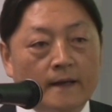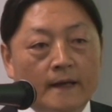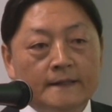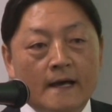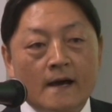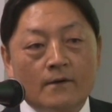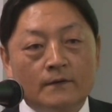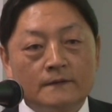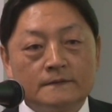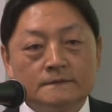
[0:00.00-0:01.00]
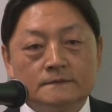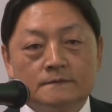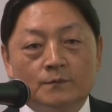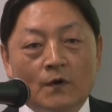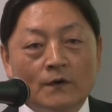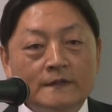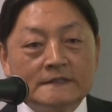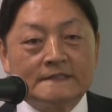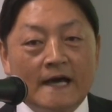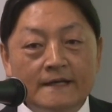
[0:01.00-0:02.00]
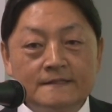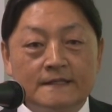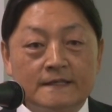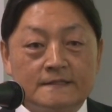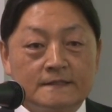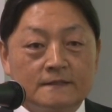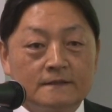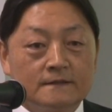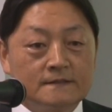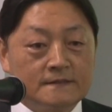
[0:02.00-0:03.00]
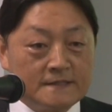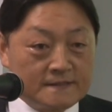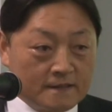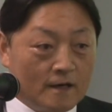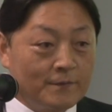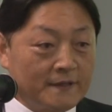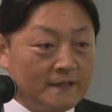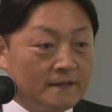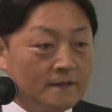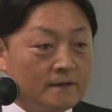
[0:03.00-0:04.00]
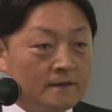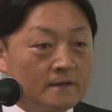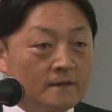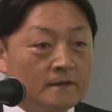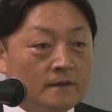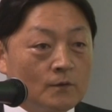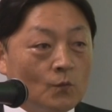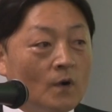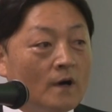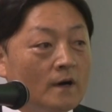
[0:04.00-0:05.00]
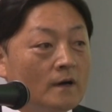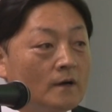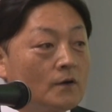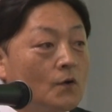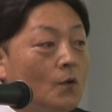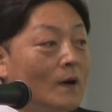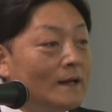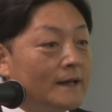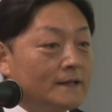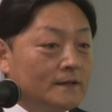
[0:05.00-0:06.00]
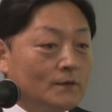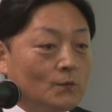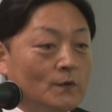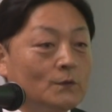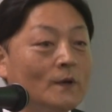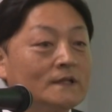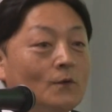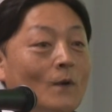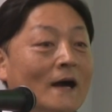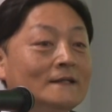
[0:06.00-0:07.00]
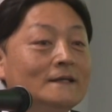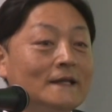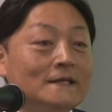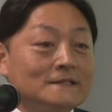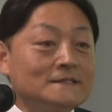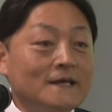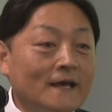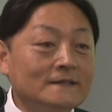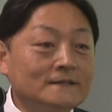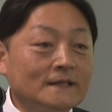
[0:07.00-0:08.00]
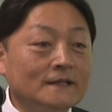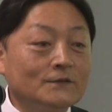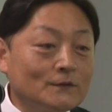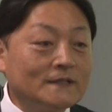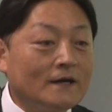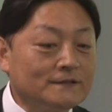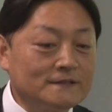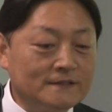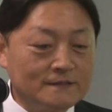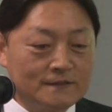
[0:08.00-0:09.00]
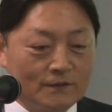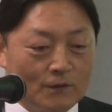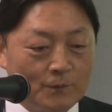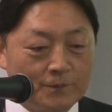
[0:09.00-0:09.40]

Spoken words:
And now, modern scientists' discovery will correlate with what the Huangdi nature says in 2,000 years ago.